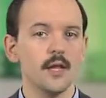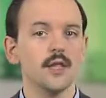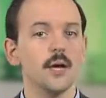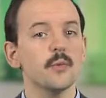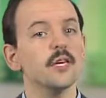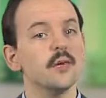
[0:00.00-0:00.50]

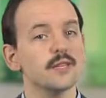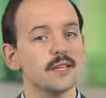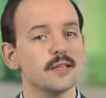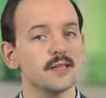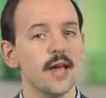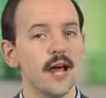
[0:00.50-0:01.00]
they will use a
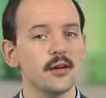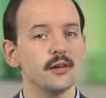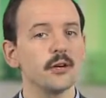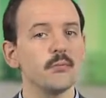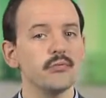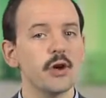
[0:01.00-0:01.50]
standard
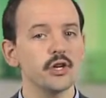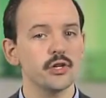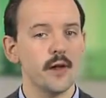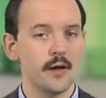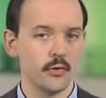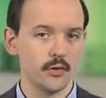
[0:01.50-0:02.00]
compression
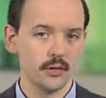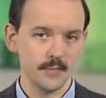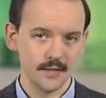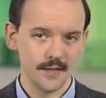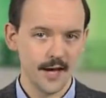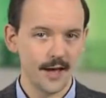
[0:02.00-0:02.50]
algorithm
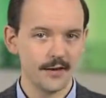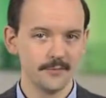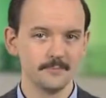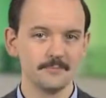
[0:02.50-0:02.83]
instead.